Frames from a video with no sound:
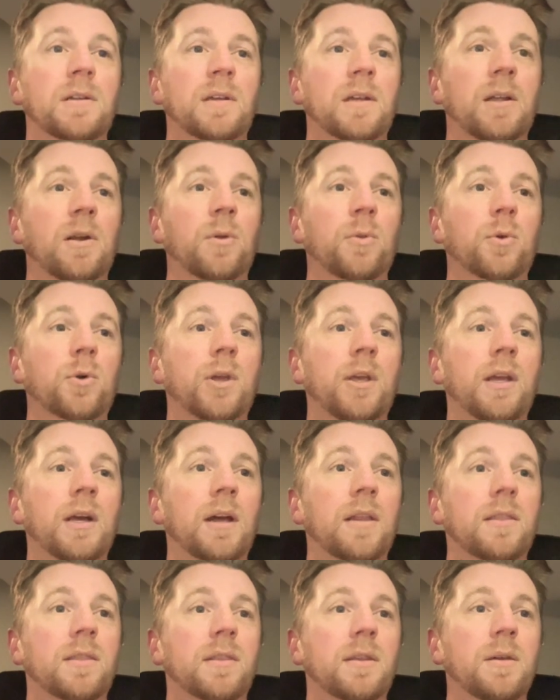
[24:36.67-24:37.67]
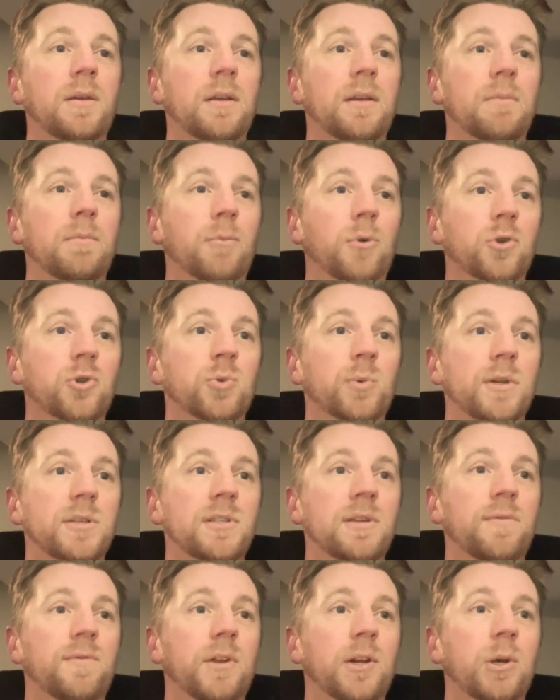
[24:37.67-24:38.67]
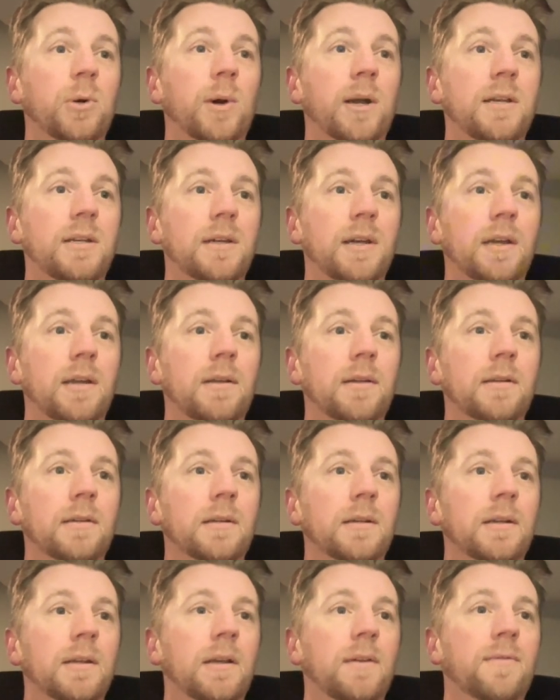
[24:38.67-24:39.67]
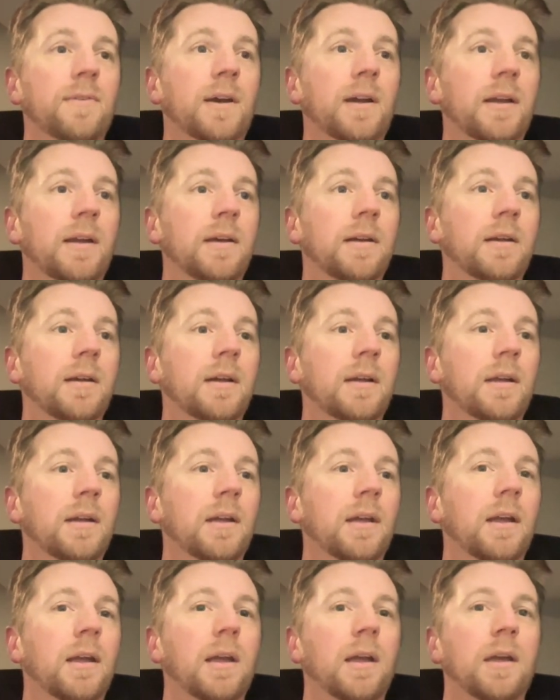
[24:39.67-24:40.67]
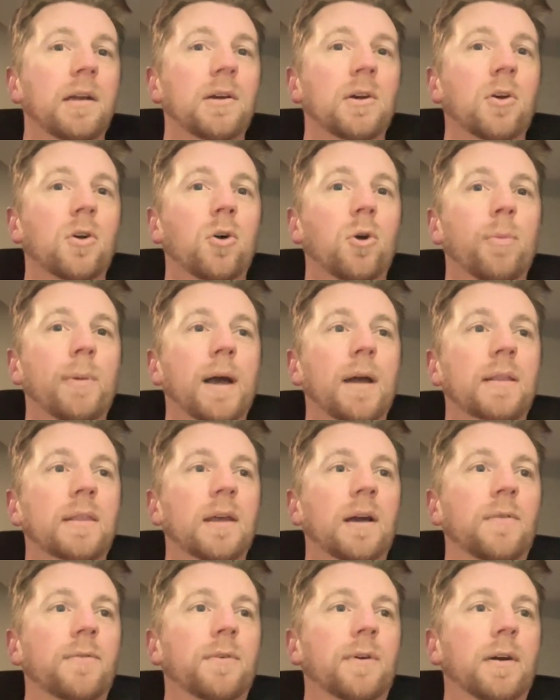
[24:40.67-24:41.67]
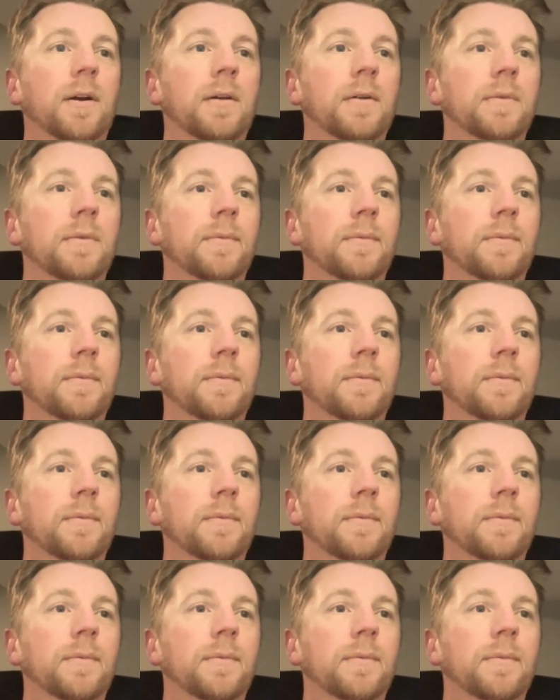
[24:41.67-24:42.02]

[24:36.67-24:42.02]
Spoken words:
know, looking at the most recent video I did, if I can go back that far.